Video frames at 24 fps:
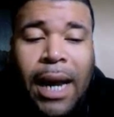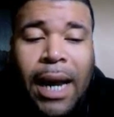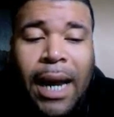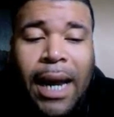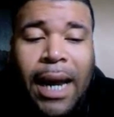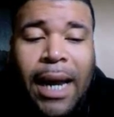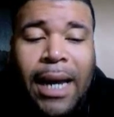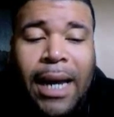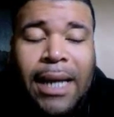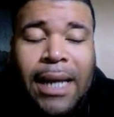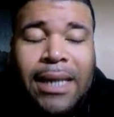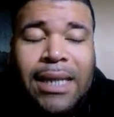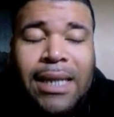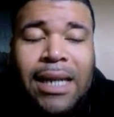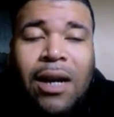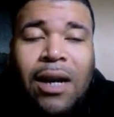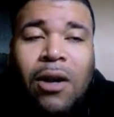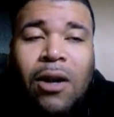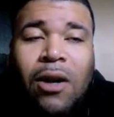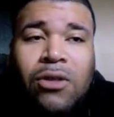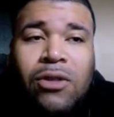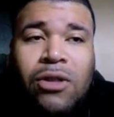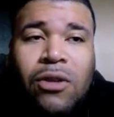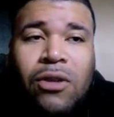and it
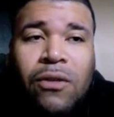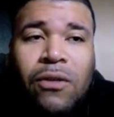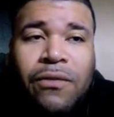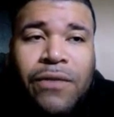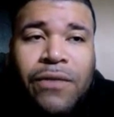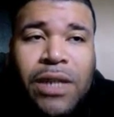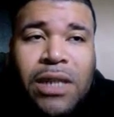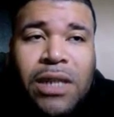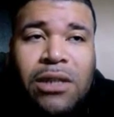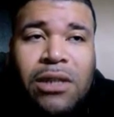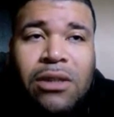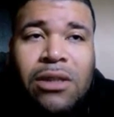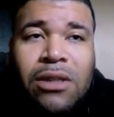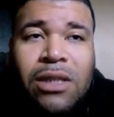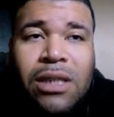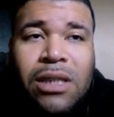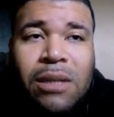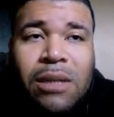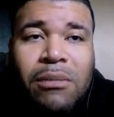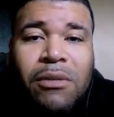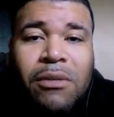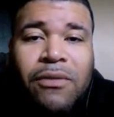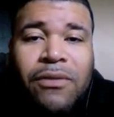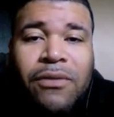also features
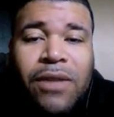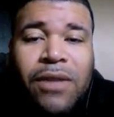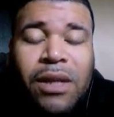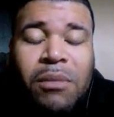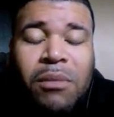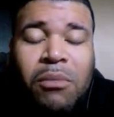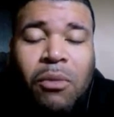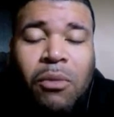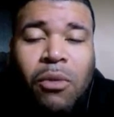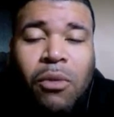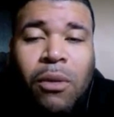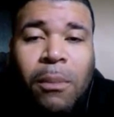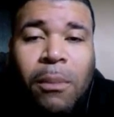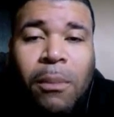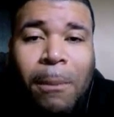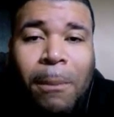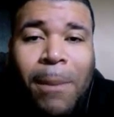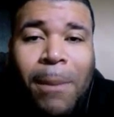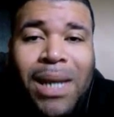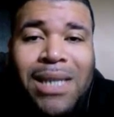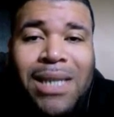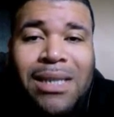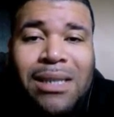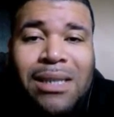some of the more
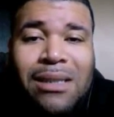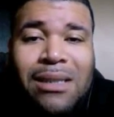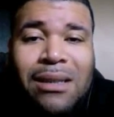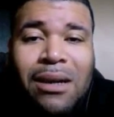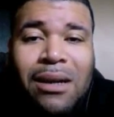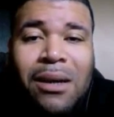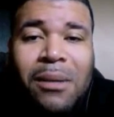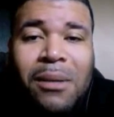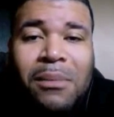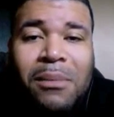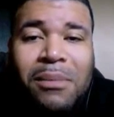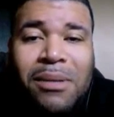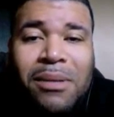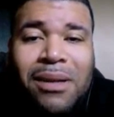messed up,